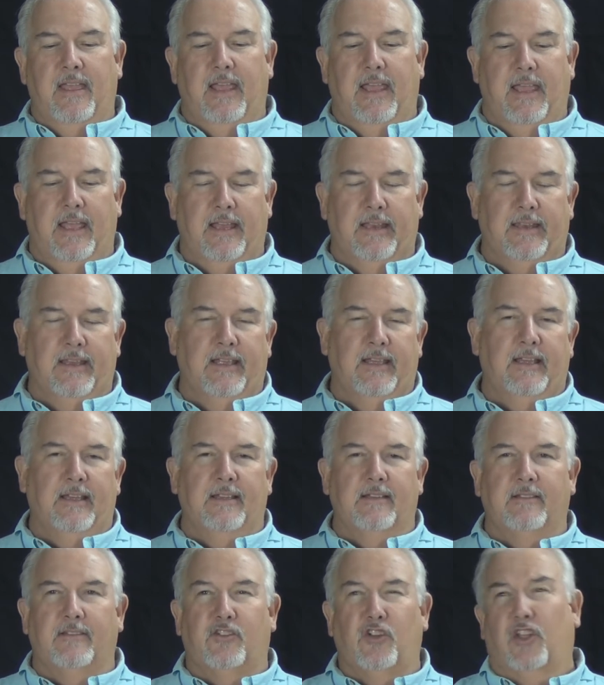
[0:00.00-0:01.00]

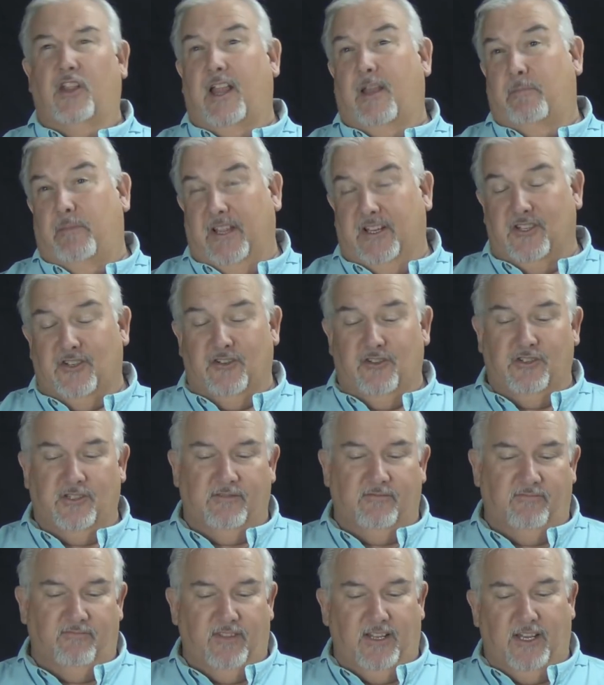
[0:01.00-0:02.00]
took a lot of pictures
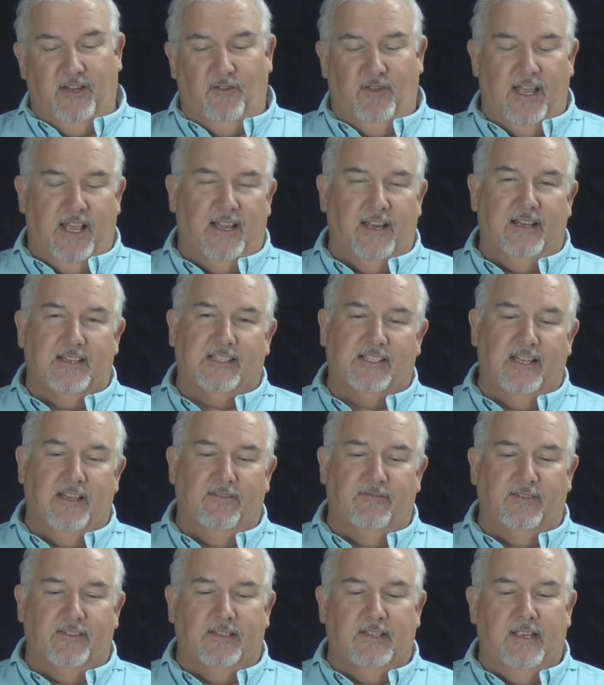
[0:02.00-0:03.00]
and video and that kind of
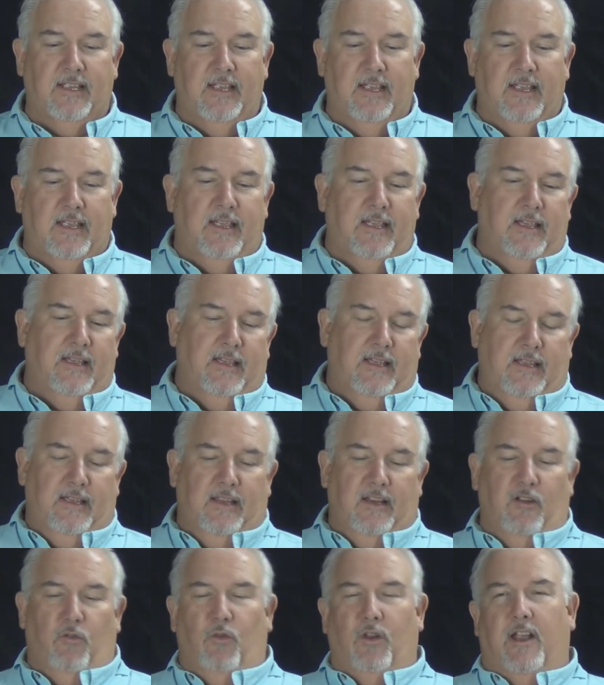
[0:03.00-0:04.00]
stuff, and
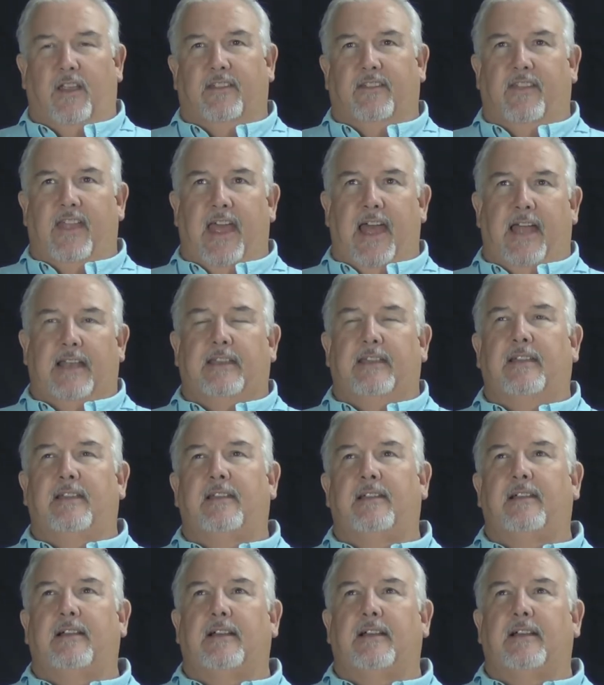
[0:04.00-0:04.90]
went on to that.